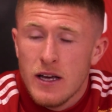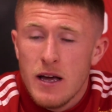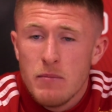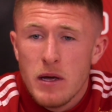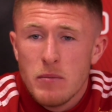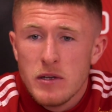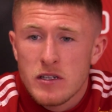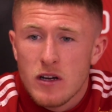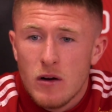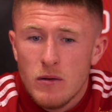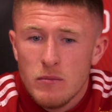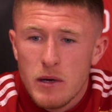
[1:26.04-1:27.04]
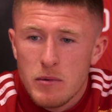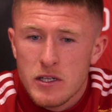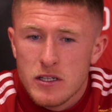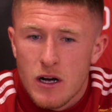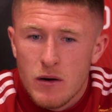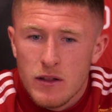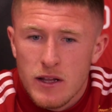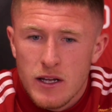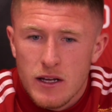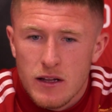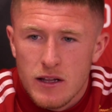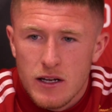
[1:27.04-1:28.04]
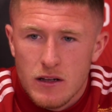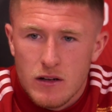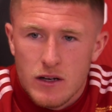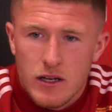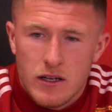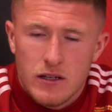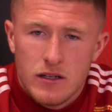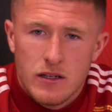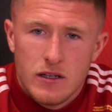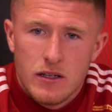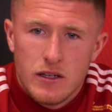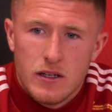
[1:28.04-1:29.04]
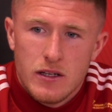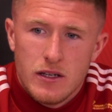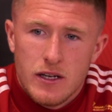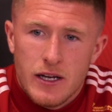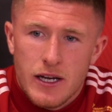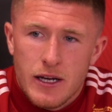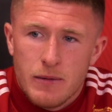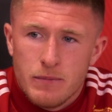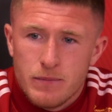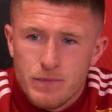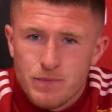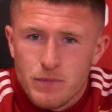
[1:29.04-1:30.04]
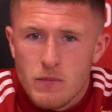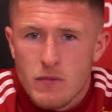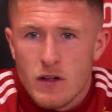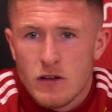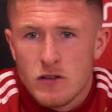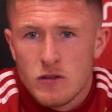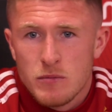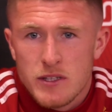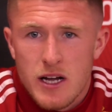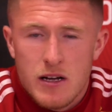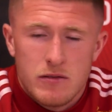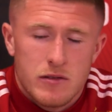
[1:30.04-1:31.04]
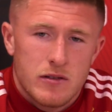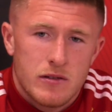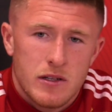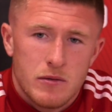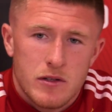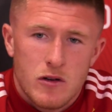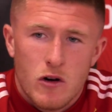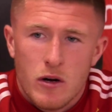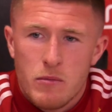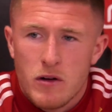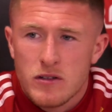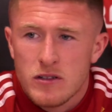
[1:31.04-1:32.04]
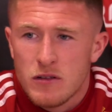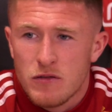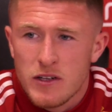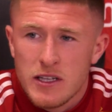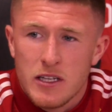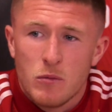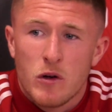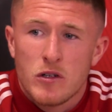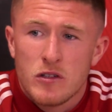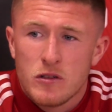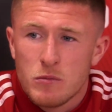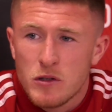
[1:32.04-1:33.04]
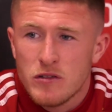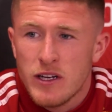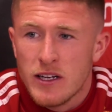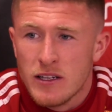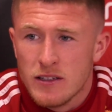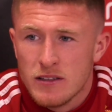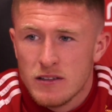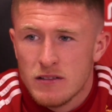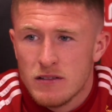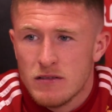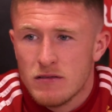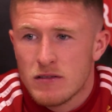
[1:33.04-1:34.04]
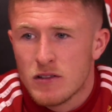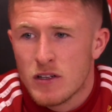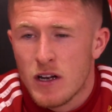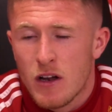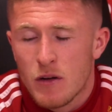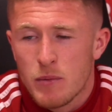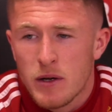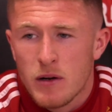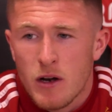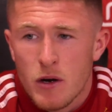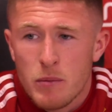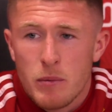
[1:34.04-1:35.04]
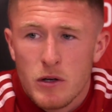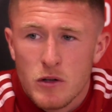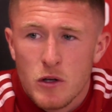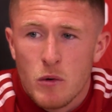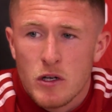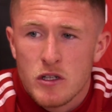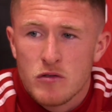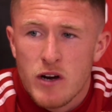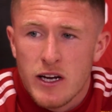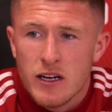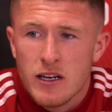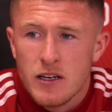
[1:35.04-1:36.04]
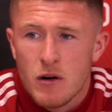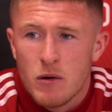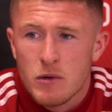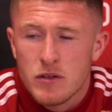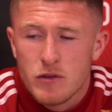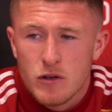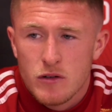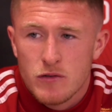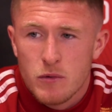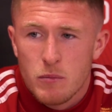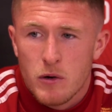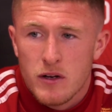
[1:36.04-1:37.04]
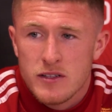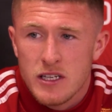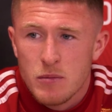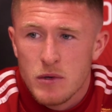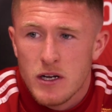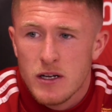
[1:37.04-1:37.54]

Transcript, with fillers: Yeah, maybe so. Maybe so. I think I think a lot of um, sometimes they were talking about us. I don't think they'd watched as much really, because a lot of a lot of people who do watch us regularly know how much of a good footballing team we